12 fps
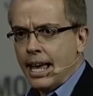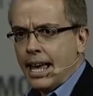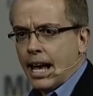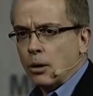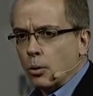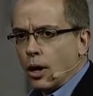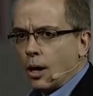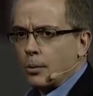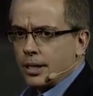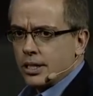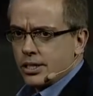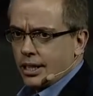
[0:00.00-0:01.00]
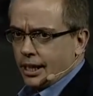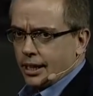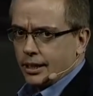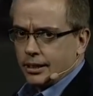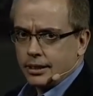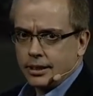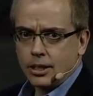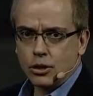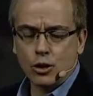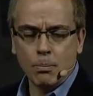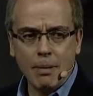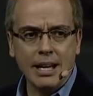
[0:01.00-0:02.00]
And we're already seeing
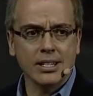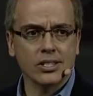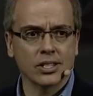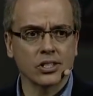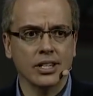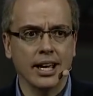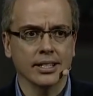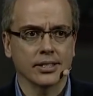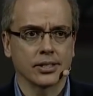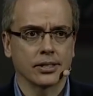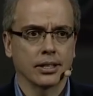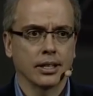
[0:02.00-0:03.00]
tremendous success